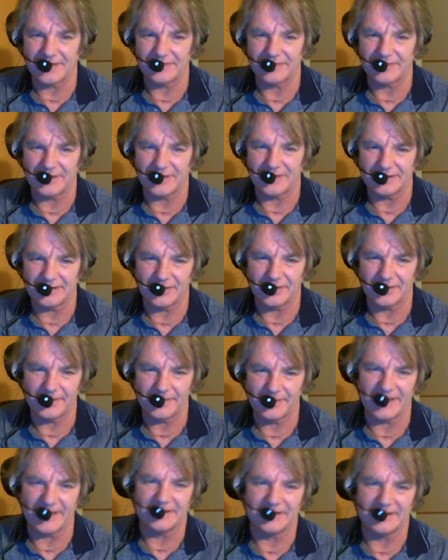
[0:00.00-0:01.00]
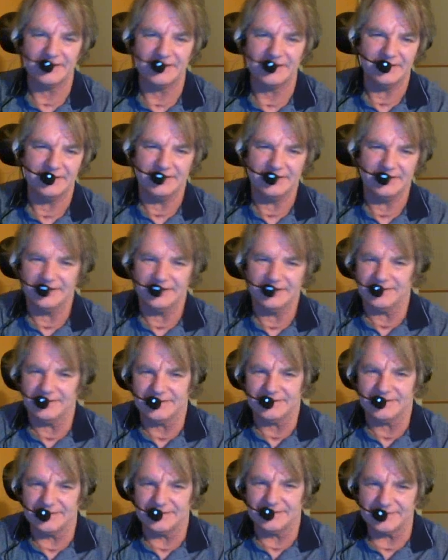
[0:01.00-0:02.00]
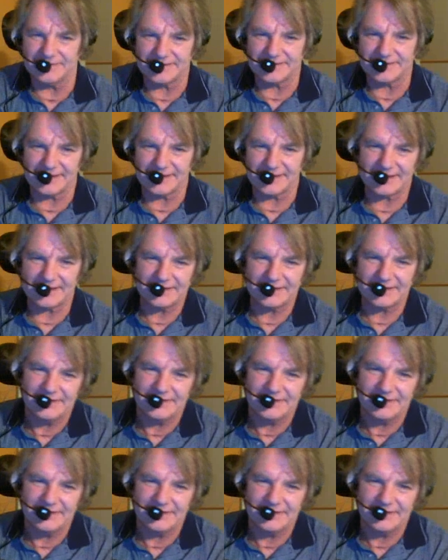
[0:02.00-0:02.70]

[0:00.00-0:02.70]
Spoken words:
very little bit. Okay.